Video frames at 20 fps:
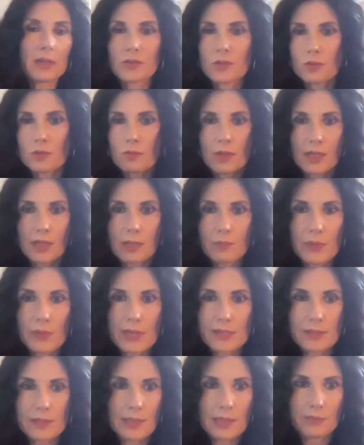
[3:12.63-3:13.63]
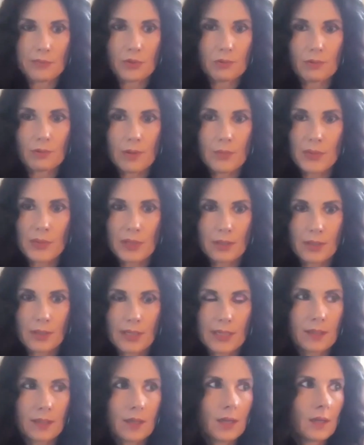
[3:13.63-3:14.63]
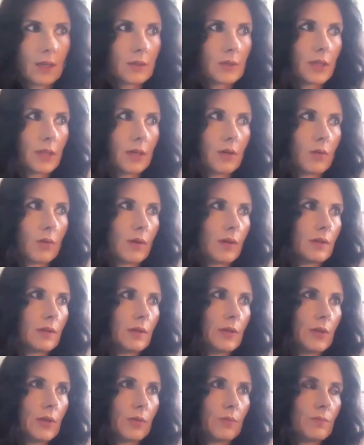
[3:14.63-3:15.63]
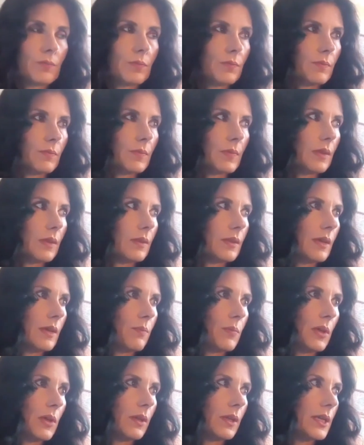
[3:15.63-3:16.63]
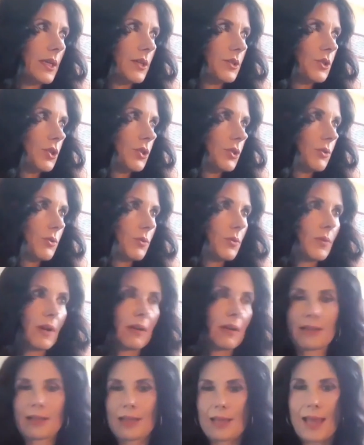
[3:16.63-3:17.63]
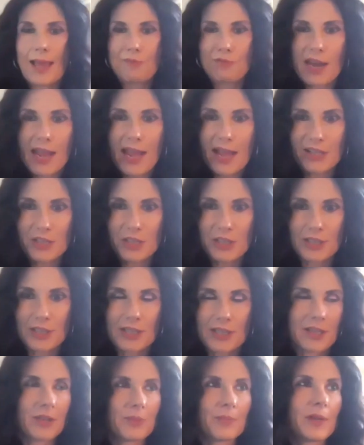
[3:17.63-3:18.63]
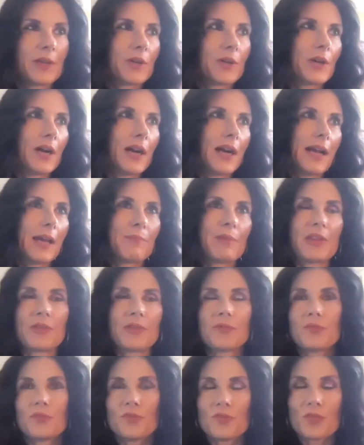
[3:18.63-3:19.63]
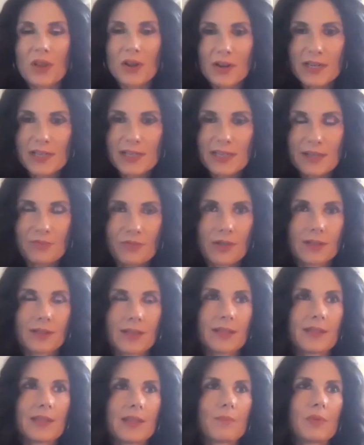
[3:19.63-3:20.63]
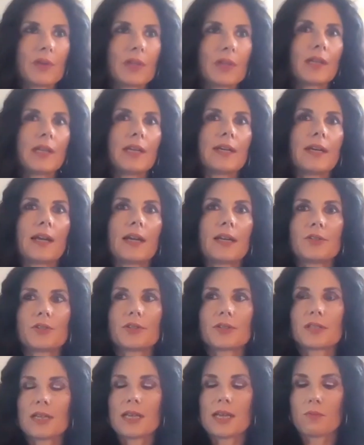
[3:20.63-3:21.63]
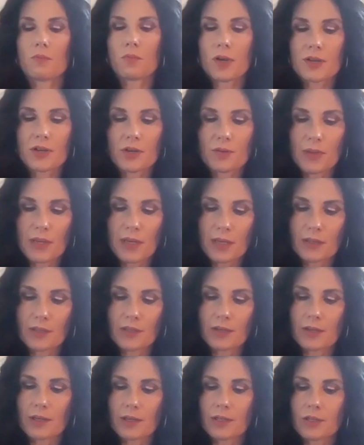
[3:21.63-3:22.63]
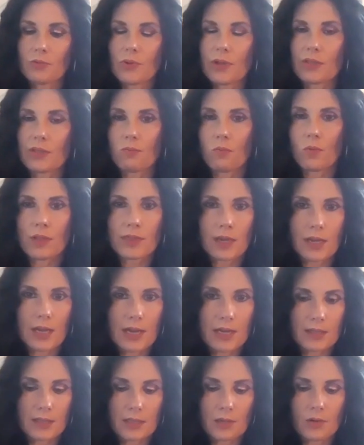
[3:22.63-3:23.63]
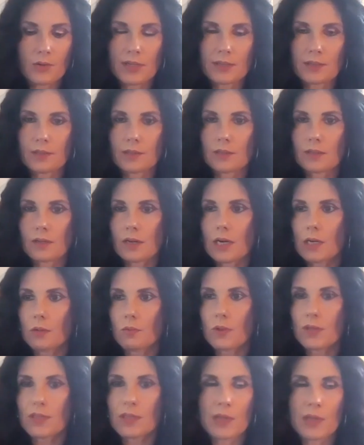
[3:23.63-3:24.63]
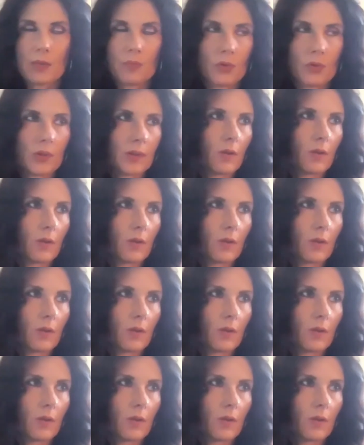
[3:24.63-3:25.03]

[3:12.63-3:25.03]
is a really base level ability. So, you know, the ability to have an action and commit a crime is very different than the ability to understand what you're being charged with, what the consequences are, what the people in